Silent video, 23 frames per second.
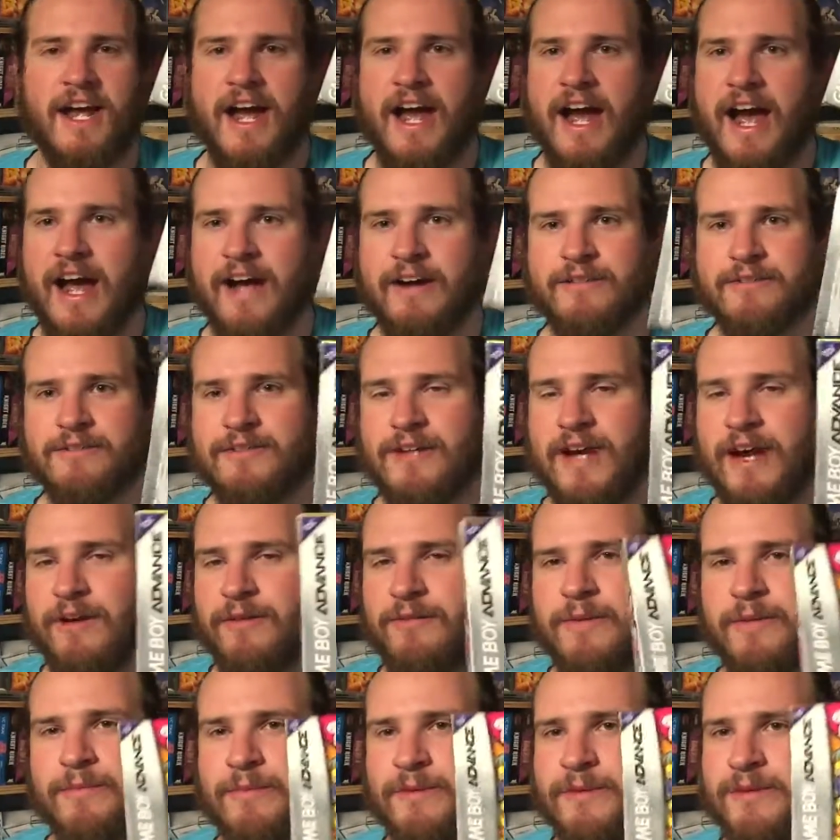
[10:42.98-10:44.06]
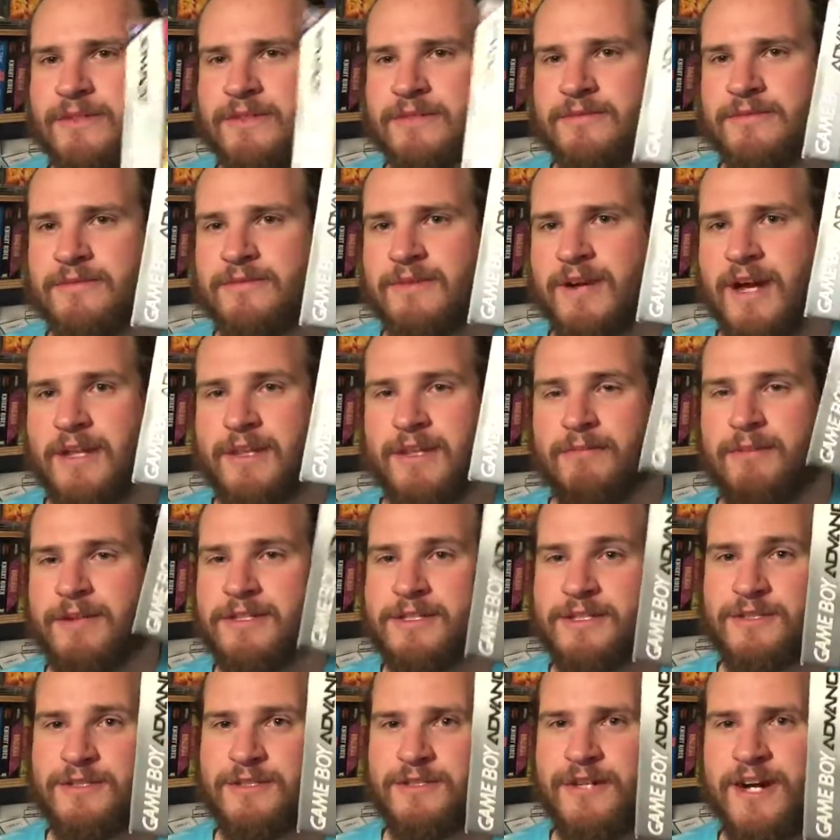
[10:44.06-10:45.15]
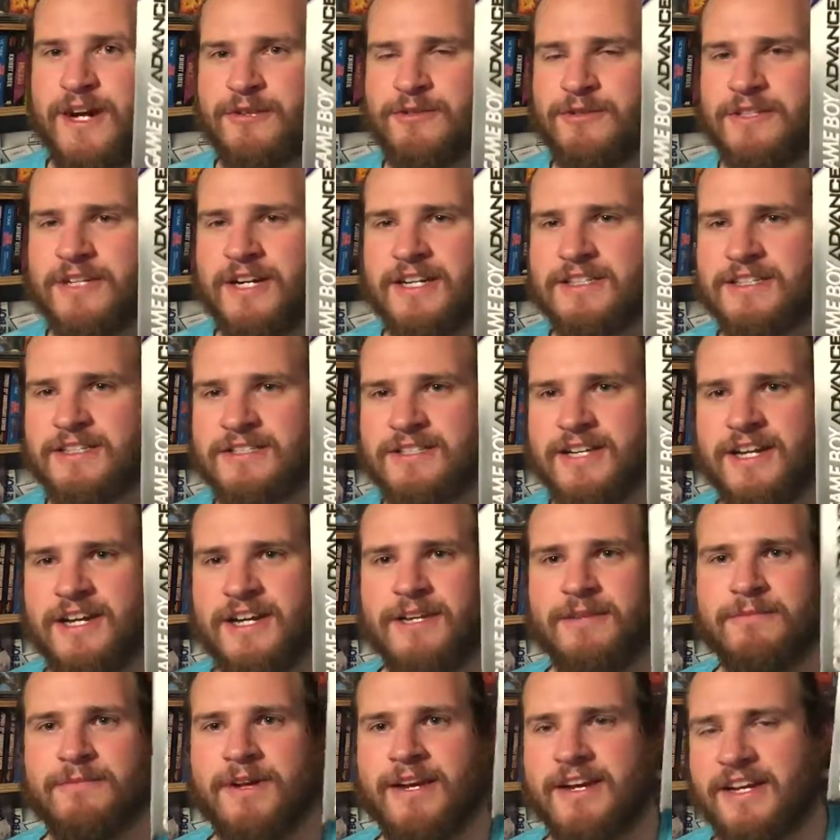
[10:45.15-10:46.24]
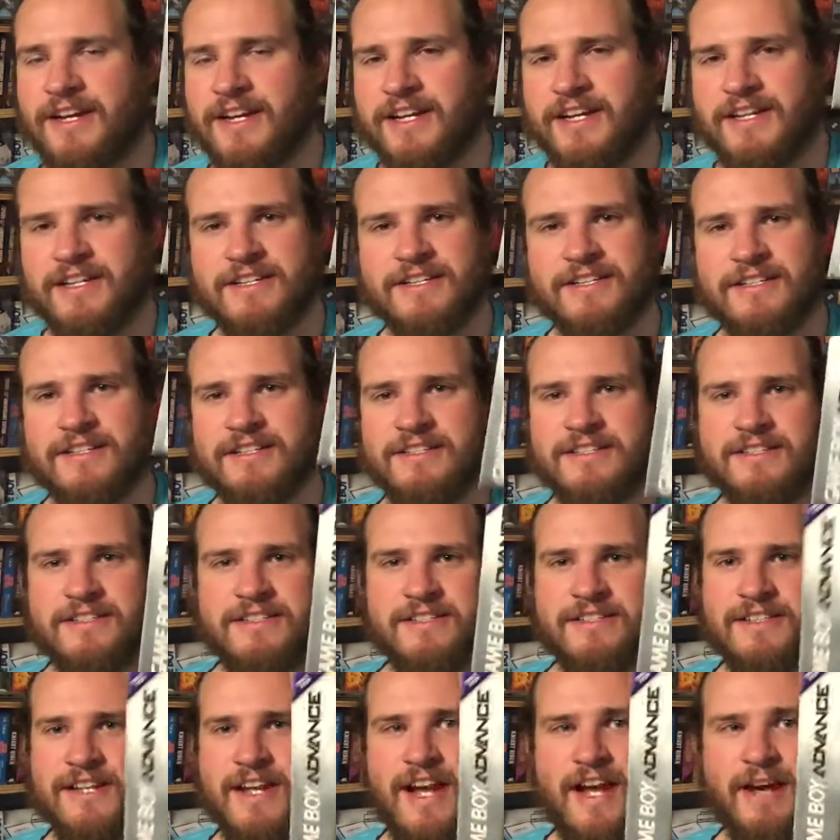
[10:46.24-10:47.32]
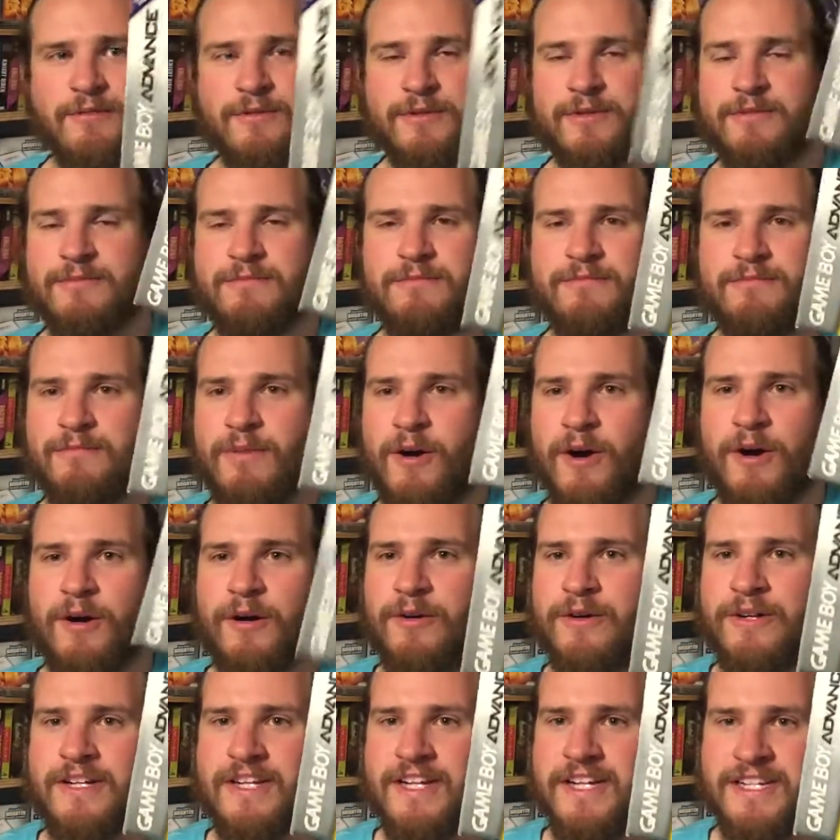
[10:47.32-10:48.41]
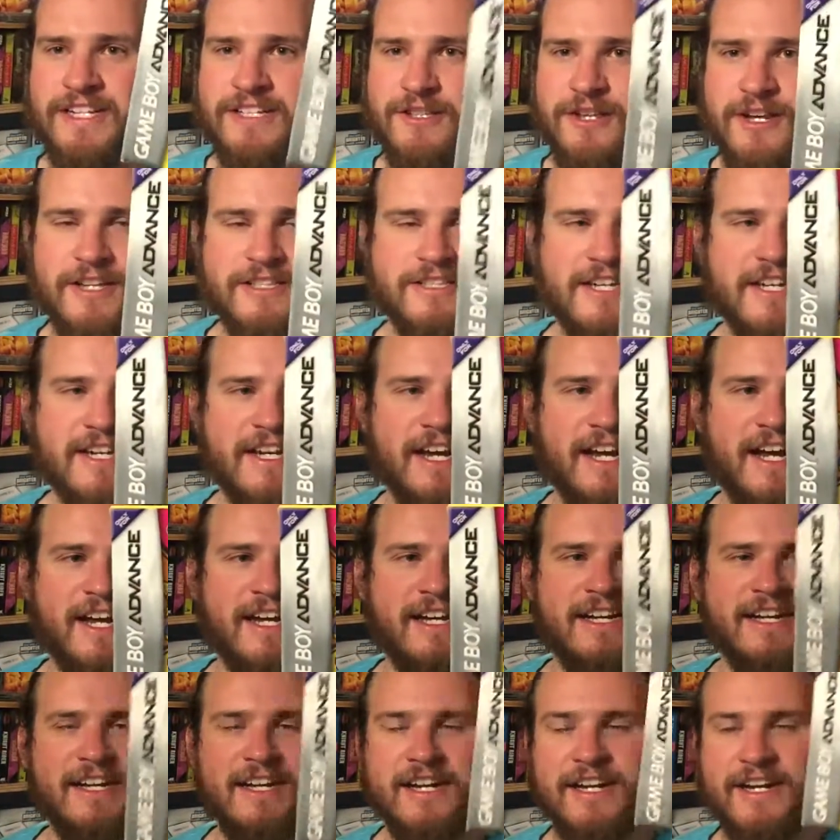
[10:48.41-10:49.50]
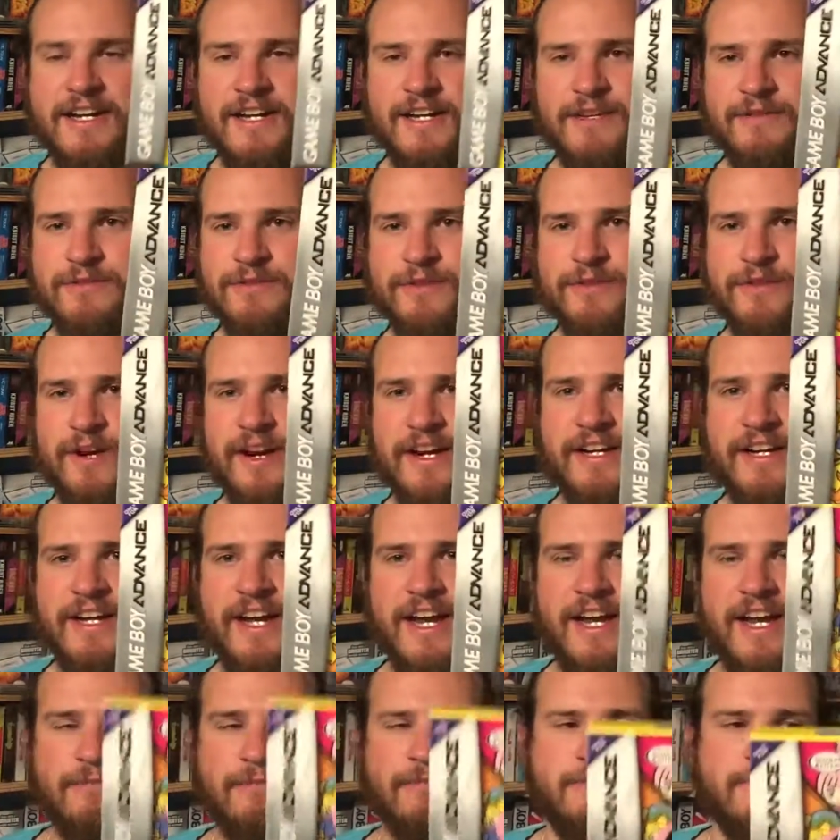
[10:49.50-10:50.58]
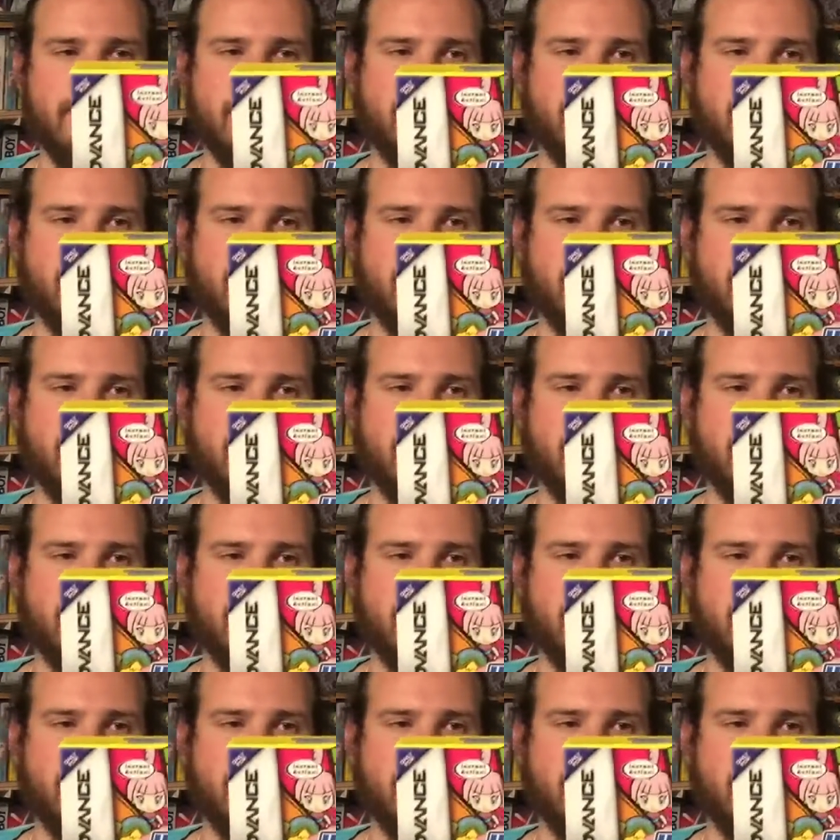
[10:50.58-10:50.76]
I remember, I think my sister actually got this game, and I would borrow it any chance I got. It was a great game.